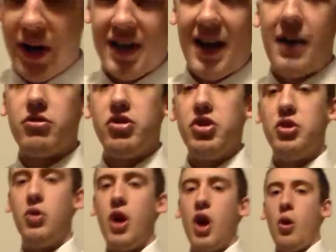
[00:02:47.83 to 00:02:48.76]
to bring it down
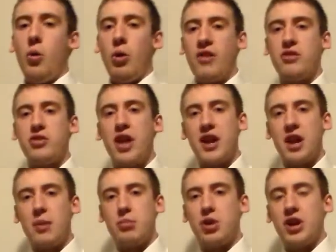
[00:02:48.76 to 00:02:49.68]
to. Whatever
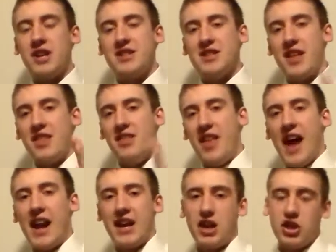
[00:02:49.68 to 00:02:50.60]
that number is,
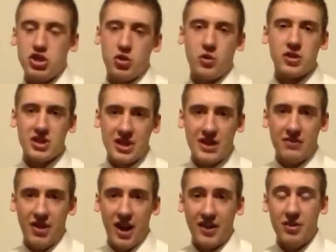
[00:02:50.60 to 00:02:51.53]
that is your
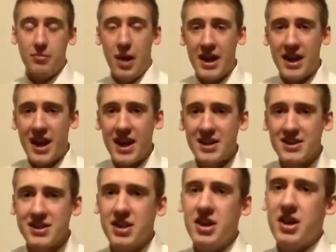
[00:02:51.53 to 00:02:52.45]
sleeve length. In my
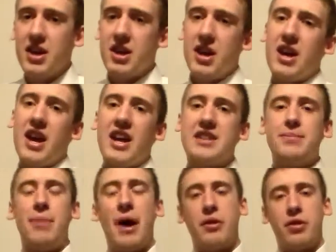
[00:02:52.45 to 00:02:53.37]
case,
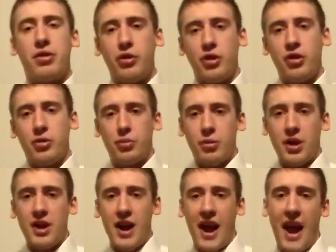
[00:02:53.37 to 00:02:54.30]
it's about a
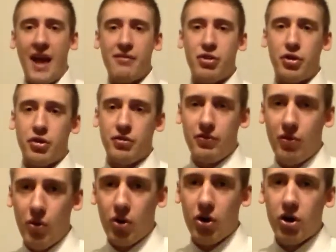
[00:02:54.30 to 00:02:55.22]
33.5,
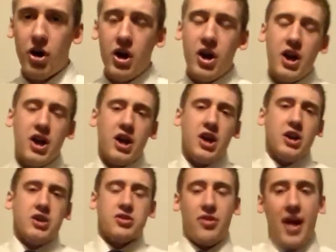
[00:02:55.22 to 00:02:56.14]
34.
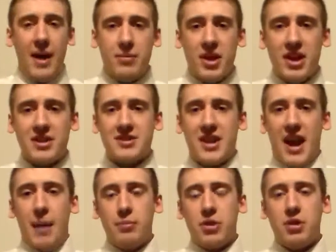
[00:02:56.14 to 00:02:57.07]
So that means
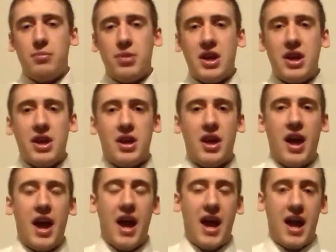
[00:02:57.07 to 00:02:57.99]
that I'm going to be
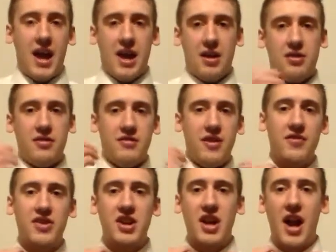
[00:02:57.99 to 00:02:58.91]
a
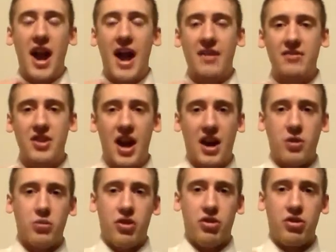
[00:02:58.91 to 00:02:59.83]
15.5
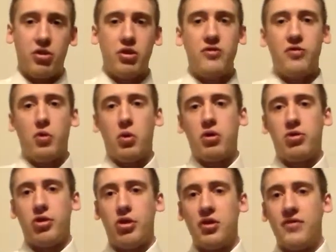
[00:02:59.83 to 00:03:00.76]
neck with a
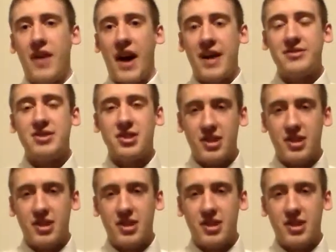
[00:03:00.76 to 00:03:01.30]
34-35